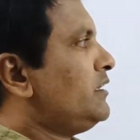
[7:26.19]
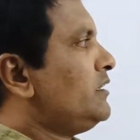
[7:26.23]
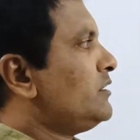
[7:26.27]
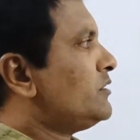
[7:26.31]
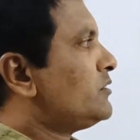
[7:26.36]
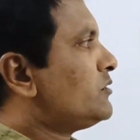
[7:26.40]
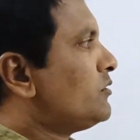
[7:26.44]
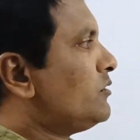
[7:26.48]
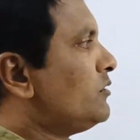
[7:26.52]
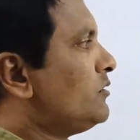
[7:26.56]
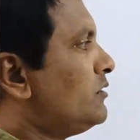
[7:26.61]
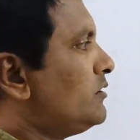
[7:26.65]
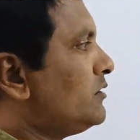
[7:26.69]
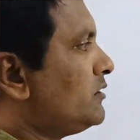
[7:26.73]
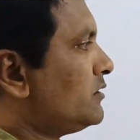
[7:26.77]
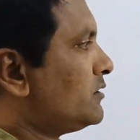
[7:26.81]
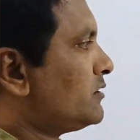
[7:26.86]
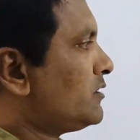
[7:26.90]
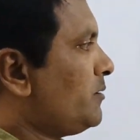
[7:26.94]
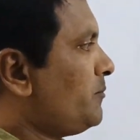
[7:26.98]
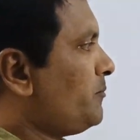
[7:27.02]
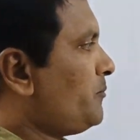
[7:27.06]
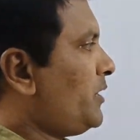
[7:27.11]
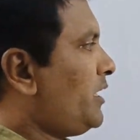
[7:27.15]
So
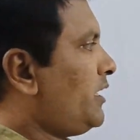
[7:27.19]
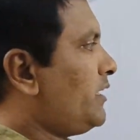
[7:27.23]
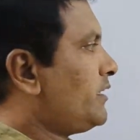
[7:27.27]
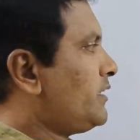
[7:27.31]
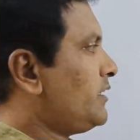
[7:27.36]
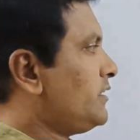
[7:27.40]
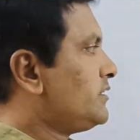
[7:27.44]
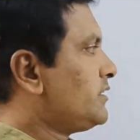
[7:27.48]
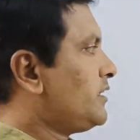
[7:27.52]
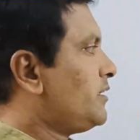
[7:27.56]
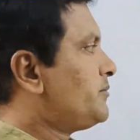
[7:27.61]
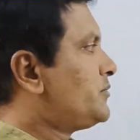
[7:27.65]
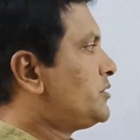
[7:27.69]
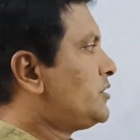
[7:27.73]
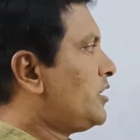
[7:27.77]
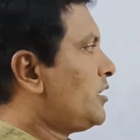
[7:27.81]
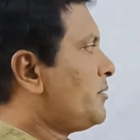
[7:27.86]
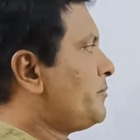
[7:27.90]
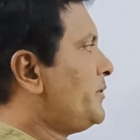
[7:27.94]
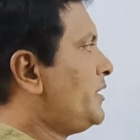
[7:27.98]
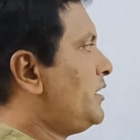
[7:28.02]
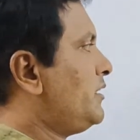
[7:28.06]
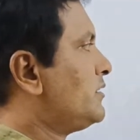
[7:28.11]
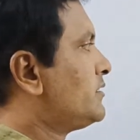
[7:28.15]
some part is
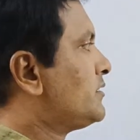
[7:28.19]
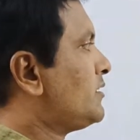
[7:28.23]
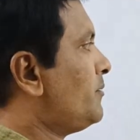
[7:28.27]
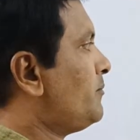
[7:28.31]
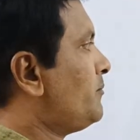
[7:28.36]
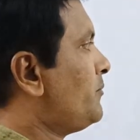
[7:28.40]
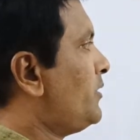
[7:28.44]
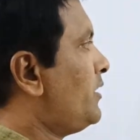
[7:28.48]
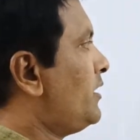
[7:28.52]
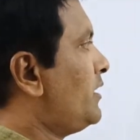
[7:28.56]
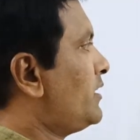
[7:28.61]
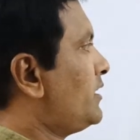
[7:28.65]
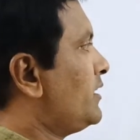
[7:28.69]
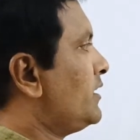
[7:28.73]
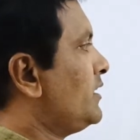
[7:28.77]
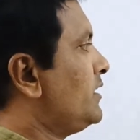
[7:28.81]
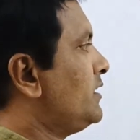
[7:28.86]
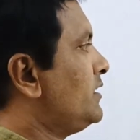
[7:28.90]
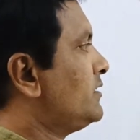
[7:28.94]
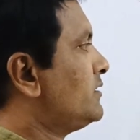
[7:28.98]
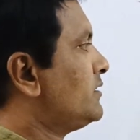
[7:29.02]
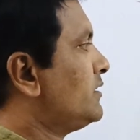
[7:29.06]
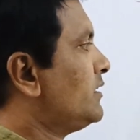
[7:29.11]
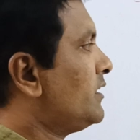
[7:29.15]
absorbed, some part
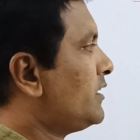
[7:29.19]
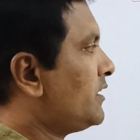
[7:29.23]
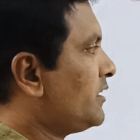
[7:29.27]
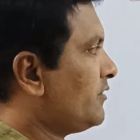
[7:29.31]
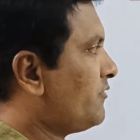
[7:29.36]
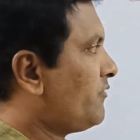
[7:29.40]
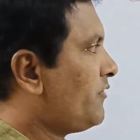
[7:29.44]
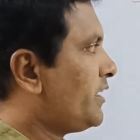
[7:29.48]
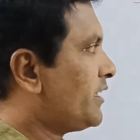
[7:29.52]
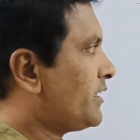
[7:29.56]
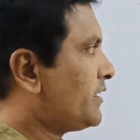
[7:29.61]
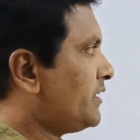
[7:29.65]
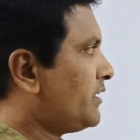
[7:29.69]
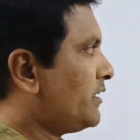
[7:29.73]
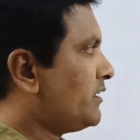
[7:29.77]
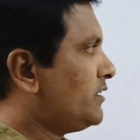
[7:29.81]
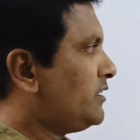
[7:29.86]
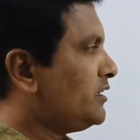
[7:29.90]
is reflected.